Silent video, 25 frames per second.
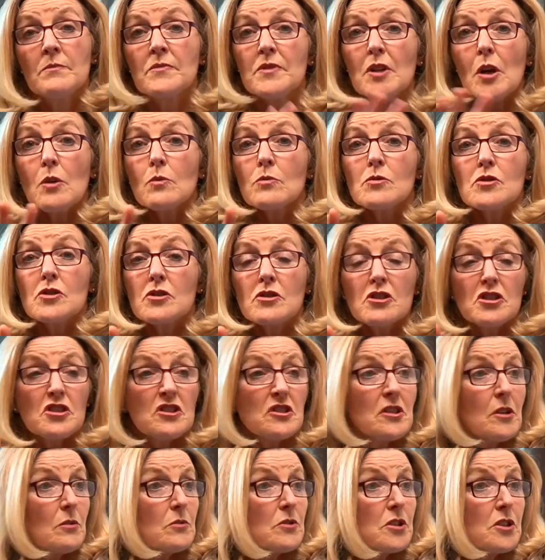
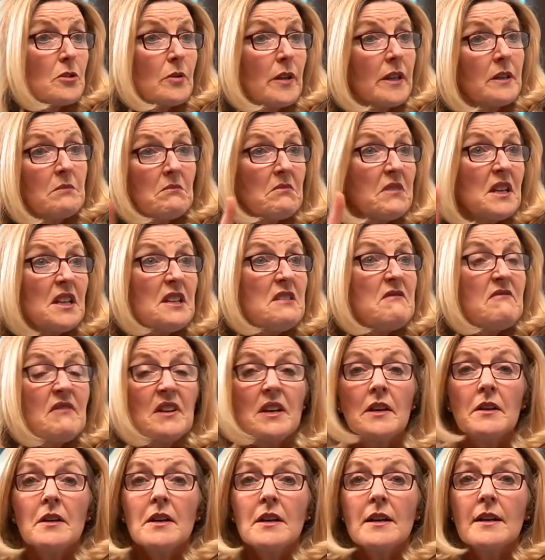Just don't do it, leave
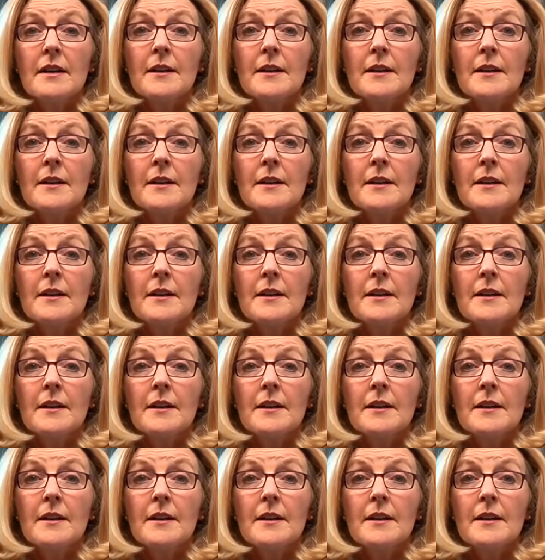it.